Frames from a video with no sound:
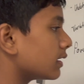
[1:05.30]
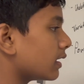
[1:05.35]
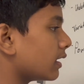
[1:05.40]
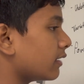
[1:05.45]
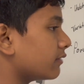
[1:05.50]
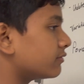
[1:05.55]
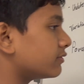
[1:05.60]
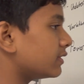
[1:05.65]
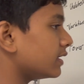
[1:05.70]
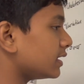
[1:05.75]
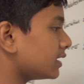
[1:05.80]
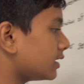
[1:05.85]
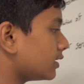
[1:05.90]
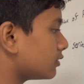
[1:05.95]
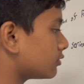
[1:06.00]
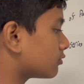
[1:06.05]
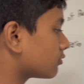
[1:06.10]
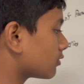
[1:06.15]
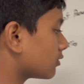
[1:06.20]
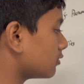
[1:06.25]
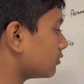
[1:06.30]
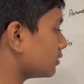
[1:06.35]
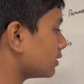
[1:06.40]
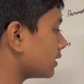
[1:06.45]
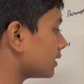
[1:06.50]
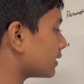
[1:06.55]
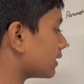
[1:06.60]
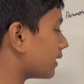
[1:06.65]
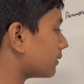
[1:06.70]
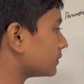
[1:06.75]
if this is true,
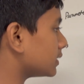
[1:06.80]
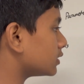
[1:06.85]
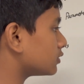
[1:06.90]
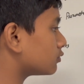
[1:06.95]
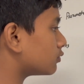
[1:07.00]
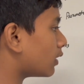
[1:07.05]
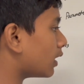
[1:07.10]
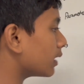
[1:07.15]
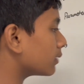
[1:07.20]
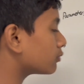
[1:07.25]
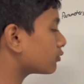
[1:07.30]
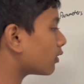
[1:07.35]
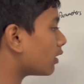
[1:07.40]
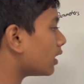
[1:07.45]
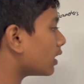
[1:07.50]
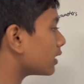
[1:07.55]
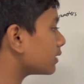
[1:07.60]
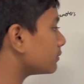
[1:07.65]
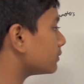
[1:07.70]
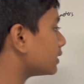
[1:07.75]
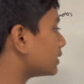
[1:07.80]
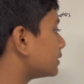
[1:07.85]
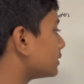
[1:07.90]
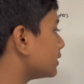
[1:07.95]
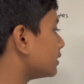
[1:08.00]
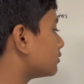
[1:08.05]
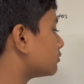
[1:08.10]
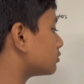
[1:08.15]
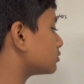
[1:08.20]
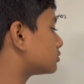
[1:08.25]
that means y prime is
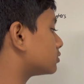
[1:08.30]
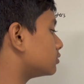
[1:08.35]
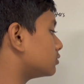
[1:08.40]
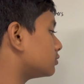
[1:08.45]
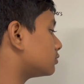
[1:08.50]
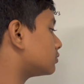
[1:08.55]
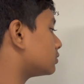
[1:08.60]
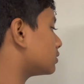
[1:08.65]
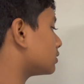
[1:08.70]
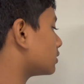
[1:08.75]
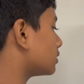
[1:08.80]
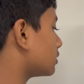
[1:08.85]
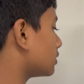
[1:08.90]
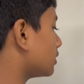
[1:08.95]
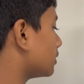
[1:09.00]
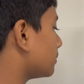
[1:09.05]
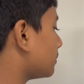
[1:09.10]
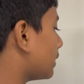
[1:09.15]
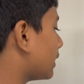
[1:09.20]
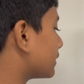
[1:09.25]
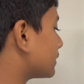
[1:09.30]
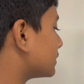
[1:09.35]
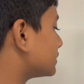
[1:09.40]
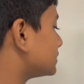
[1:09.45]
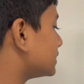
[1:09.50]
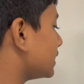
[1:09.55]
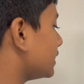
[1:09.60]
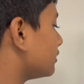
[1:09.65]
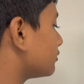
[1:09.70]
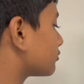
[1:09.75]
equal to, by the
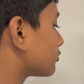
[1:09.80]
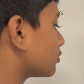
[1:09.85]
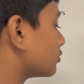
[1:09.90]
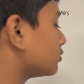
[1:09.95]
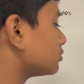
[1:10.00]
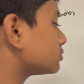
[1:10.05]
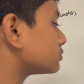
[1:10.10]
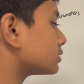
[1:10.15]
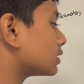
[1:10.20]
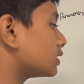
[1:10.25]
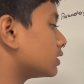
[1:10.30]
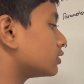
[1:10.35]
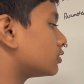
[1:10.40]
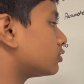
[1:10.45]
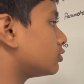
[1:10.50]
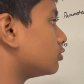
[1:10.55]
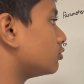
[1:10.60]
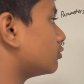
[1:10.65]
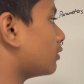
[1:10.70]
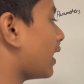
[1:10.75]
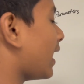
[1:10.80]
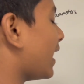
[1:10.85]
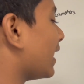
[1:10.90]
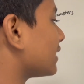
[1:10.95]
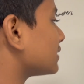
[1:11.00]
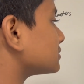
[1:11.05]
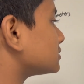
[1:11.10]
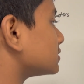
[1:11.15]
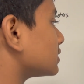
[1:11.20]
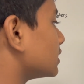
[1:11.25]
chain rule,
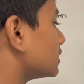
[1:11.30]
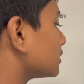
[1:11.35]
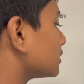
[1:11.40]
2x